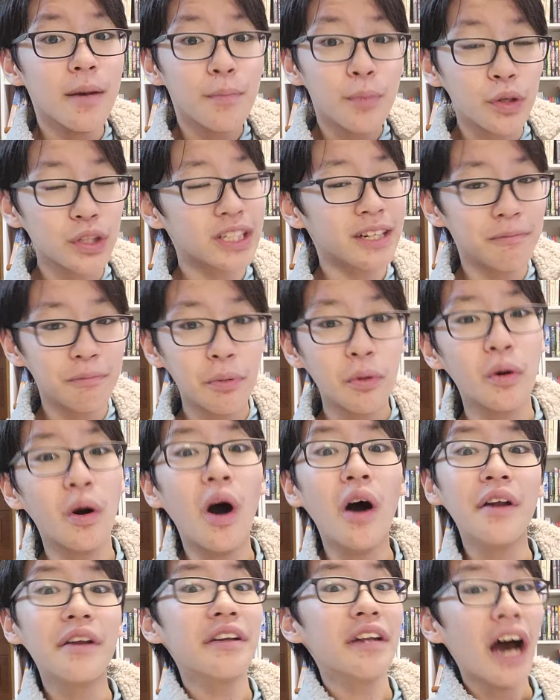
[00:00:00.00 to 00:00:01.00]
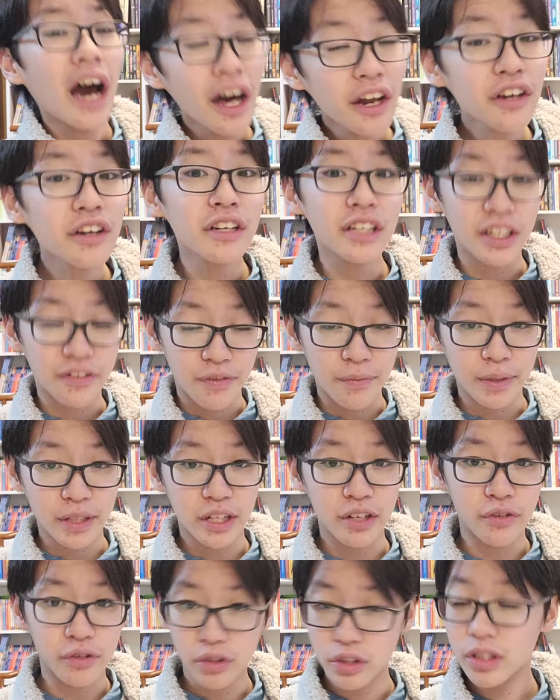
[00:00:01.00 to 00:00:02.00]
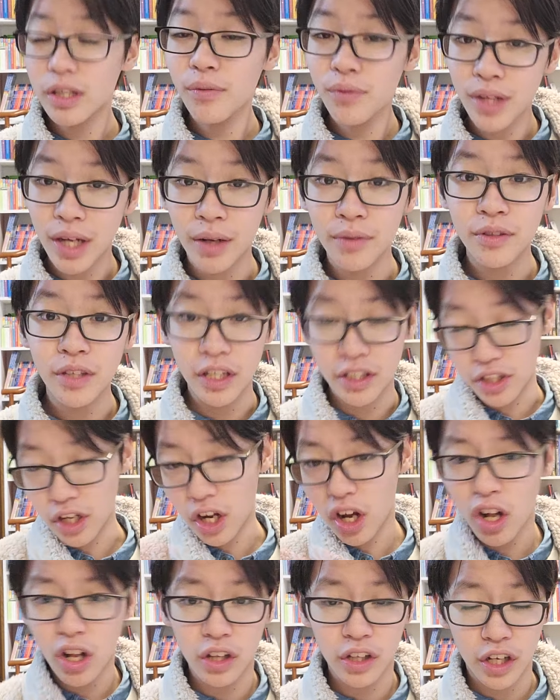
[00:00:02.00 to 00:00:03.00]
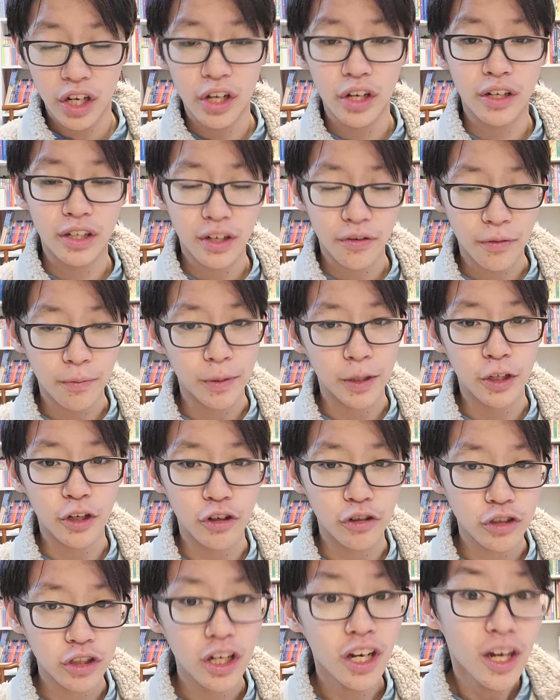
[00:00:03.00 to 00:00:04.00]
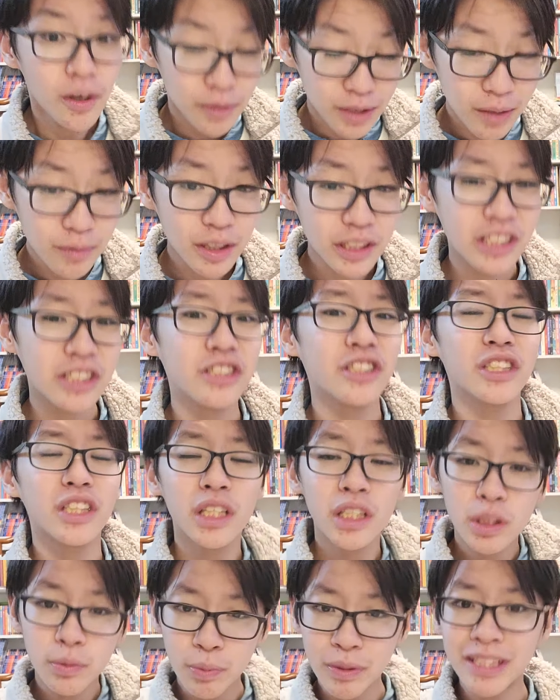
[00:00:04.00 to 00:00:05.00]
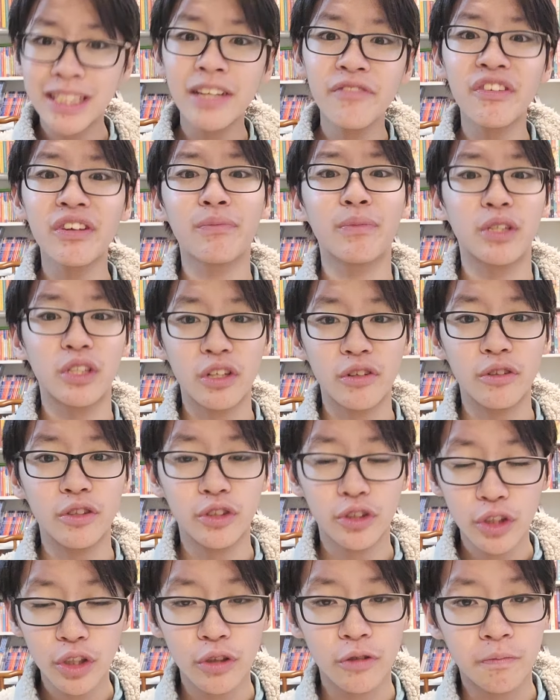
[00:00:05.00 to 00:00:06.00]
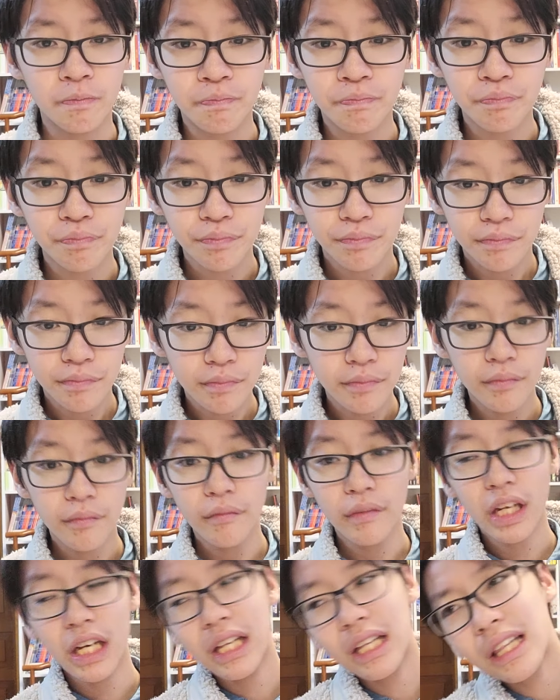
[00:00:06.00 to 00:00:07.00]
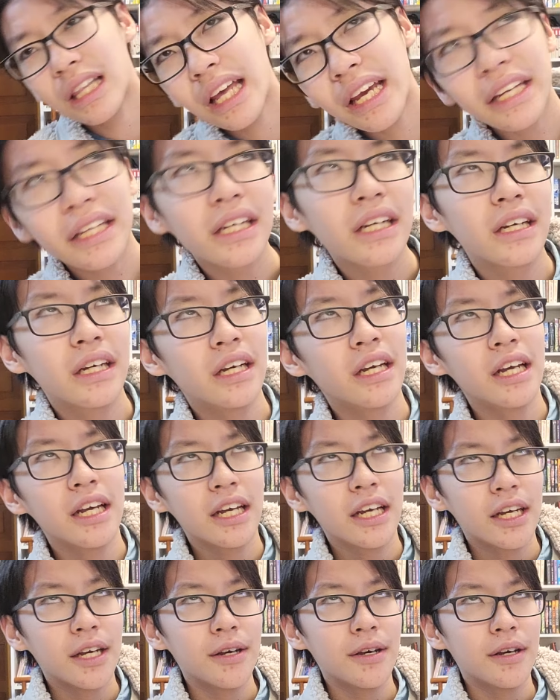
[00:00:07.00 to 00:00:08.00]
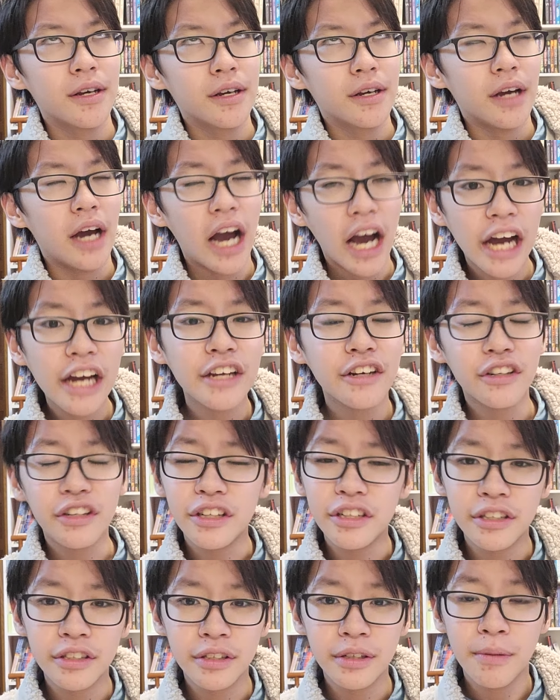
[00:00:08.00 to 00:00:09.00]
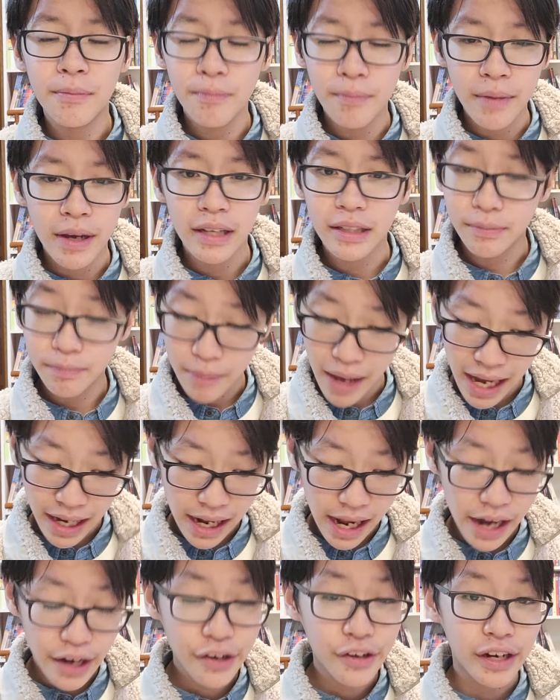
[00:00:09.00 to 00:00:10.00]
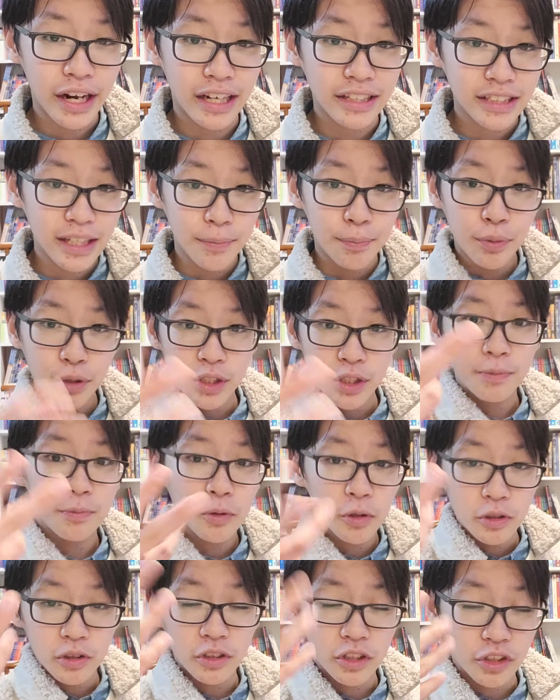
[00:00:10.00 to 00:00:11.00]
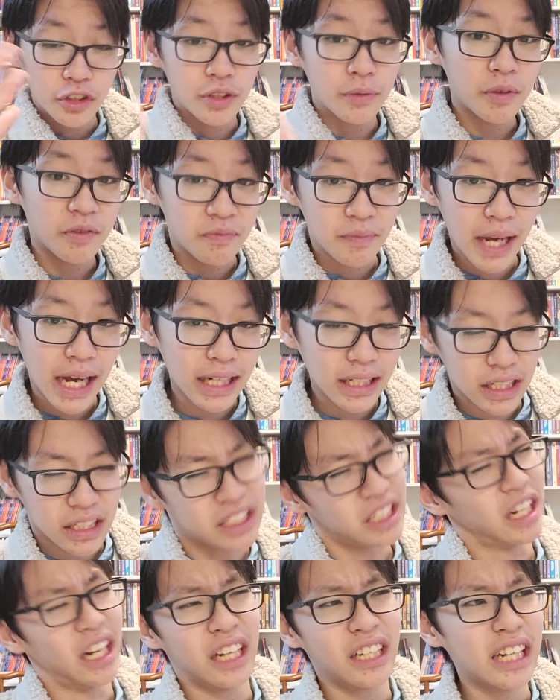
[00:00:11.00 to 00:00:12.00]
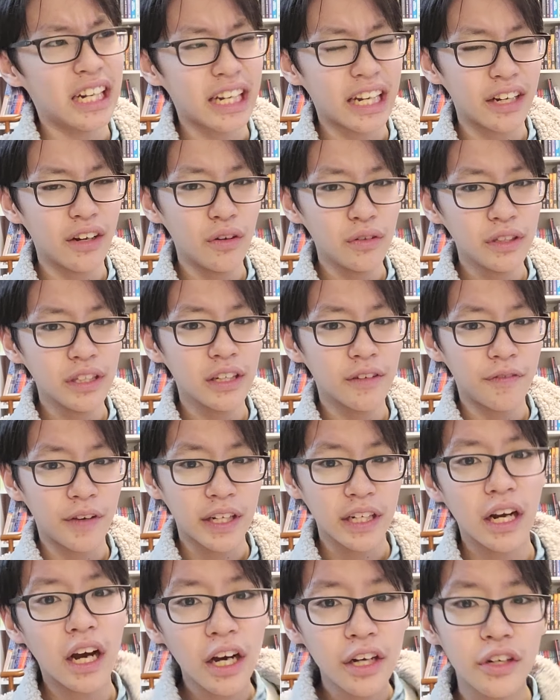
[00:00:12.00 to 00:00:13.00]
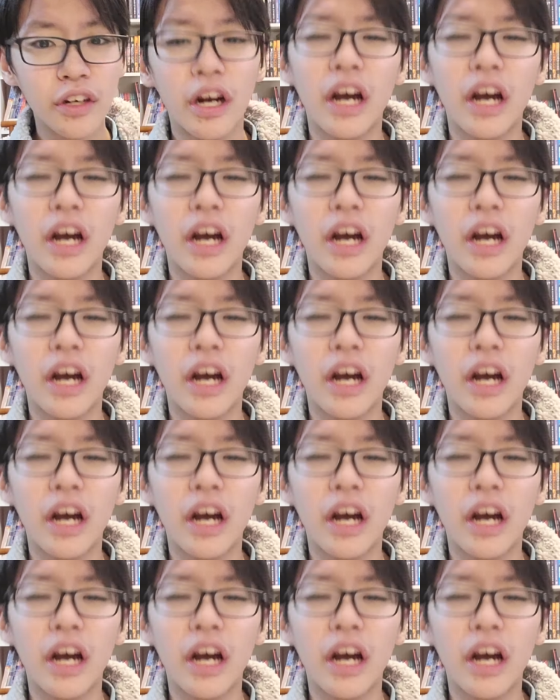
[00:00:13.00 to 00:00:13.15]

push and pull on other different materials. Sometimes it's all the other different materials. Sometimes it's just specific materials too. Like iron has a push-pull system of magnets that can only affect other